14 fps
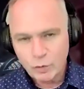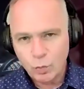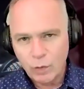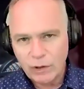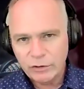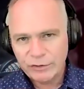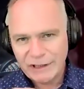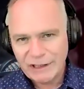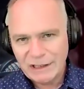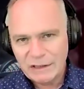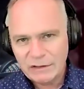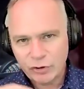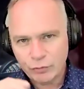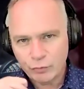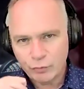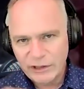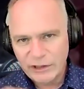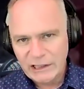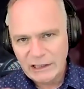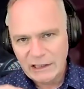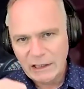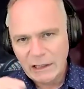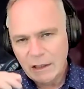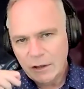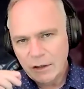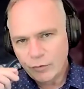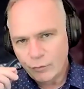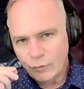you will need to
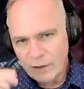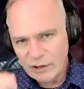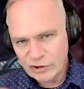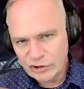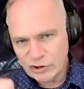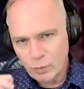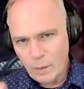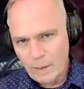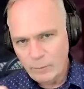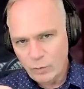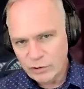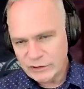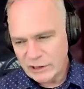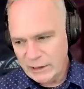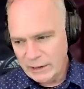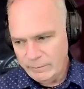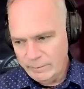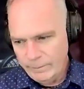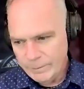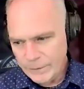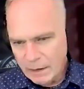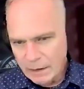re-register one more time.